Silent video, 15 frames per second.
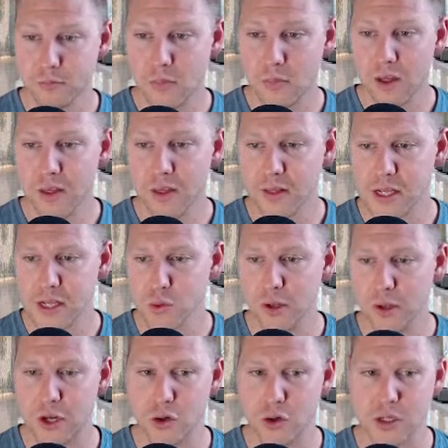I think that's really
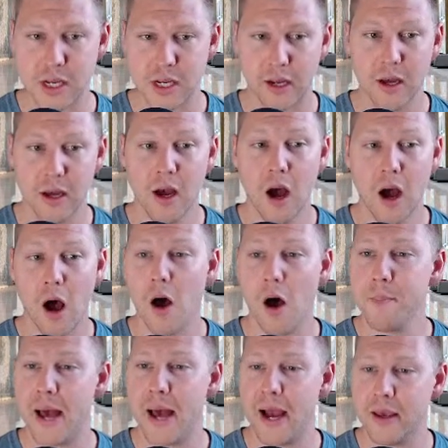interesting. I'll hop
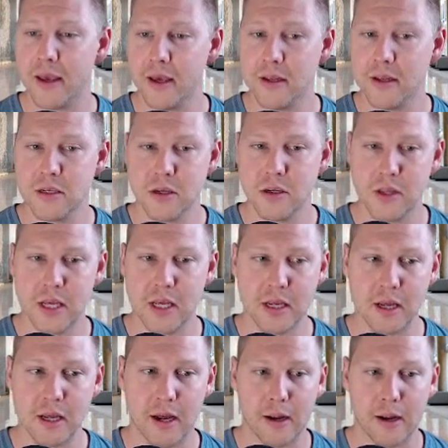back into
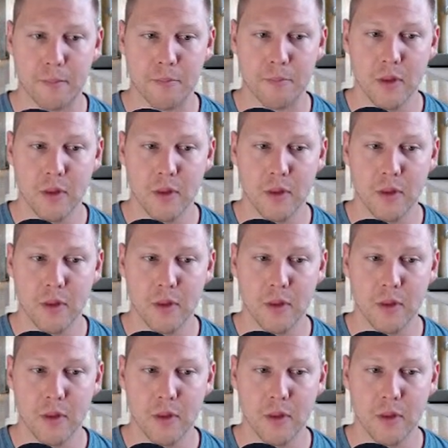the